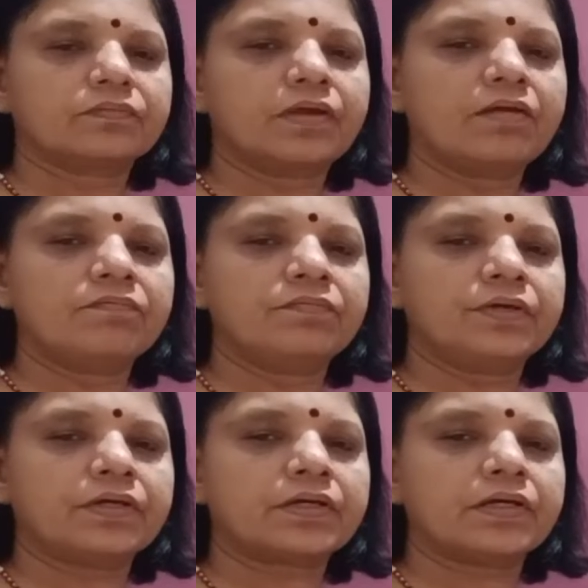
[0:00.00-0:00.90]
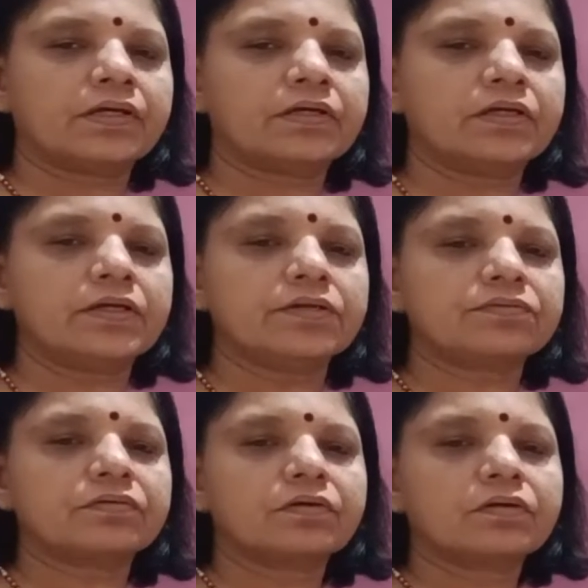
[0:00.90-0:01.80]
Every triangle
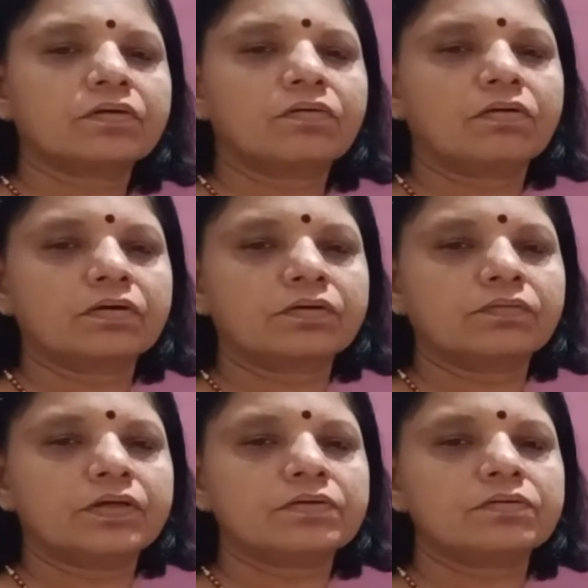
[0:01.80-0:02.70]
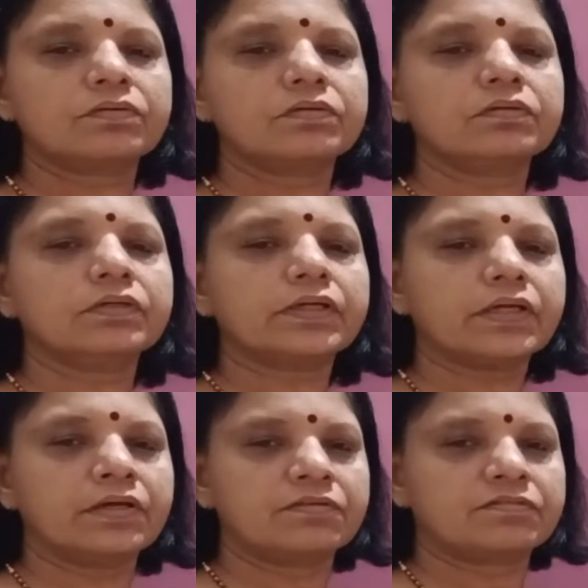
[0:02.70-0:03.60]
is congruent to
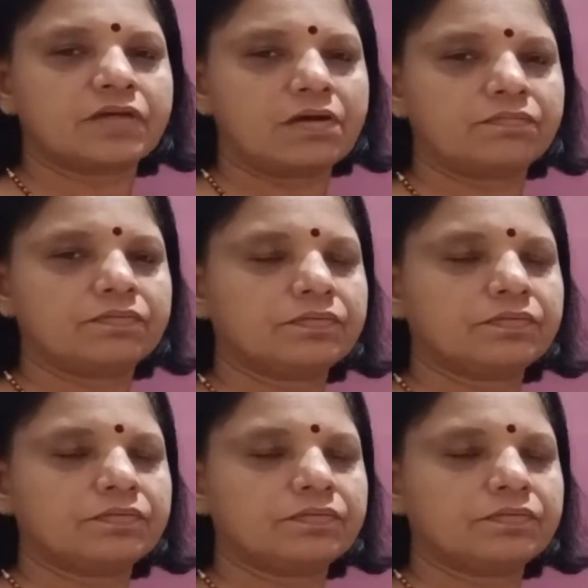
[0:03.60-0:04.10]
itself.